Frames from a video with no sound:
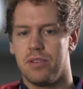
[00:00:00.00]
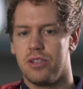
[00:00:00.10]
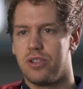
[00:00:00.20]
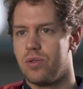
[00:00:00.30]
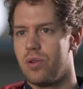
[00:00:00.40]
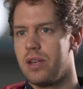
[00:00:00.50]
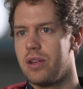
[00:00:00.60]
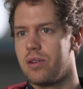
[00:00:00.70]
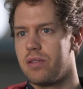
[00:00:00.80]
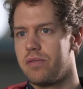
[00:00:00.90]
surely,
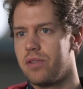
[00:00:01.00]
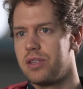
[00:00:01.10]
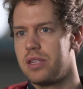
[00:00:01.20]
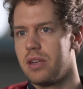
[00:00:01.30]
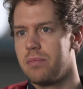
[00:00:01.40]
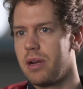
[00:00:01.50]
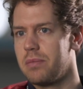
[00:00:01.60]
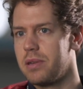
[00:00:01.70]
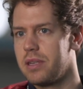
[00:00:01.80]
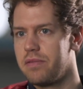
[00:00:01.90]
you know, the first year
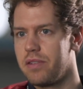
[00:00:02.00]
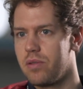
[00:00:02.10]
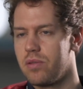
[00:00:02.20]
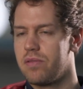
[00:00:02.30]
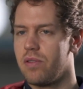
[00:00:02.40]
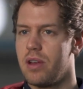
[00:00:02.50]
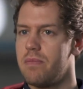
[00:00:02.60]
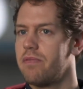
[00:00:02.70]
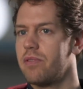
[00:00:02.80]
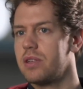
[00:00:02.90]
might be difficult for
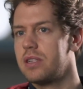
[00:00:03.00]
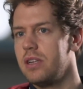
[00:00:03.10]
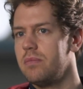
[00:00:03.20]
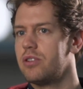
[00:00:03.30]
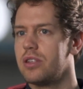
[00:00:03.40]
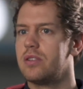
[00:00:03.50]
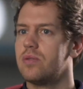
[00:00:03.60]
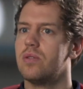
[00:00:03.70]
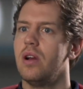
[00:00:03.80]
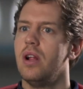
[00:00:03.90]
him, for the team, just
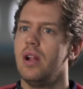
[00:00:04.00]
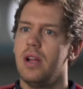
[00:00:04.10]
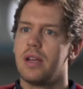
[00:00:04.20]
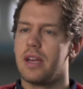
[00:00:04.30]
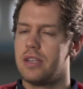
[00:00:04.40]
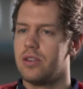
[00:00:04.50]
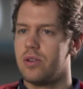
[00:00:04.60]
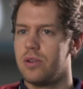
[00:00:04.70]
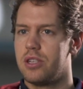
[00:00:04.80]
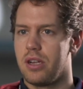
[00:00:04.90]
to get to
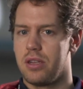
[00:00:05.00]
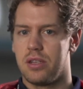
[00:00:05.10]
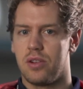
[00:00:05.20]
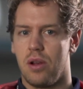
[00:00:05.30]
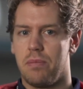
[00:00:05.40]
know each other. So I